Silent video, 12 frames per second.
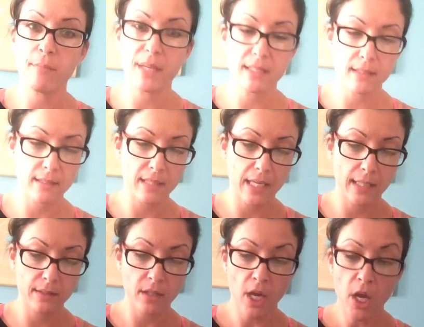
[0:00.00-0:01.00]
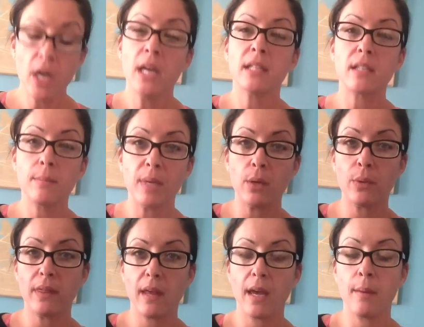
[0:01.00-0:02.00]
business days to meet
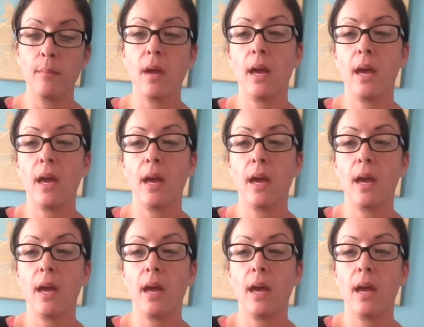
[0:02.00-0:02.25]
with them